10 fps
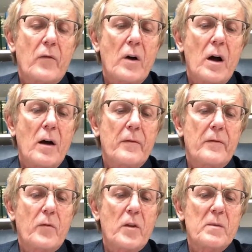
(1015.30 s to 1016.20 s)
um,
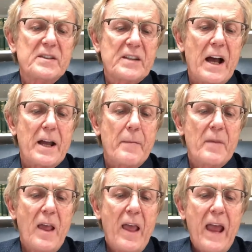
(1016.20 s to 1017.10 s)
for the Messiah.
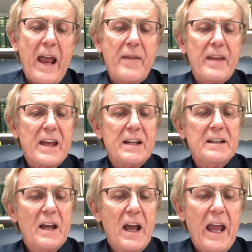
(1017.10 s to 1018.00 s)
And then
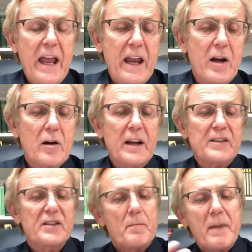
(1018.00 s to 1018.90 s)
here is
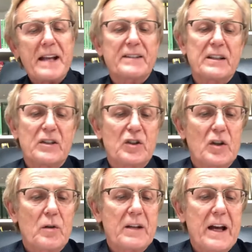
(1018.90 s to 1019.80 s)
the message,
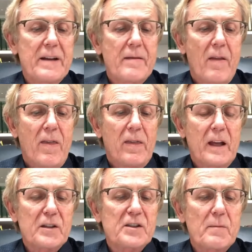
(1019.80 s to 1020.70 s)
okay?
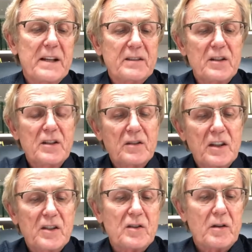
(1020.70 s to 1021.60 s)
Here's the message that
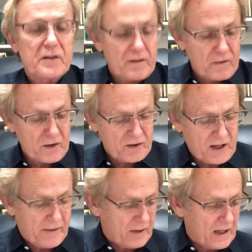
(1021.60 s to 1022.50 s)
starts in verse
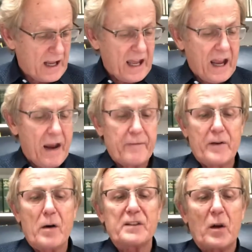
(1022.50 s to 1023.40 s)
7. And
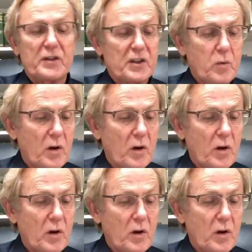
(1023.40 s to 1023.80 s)
folks, I just want to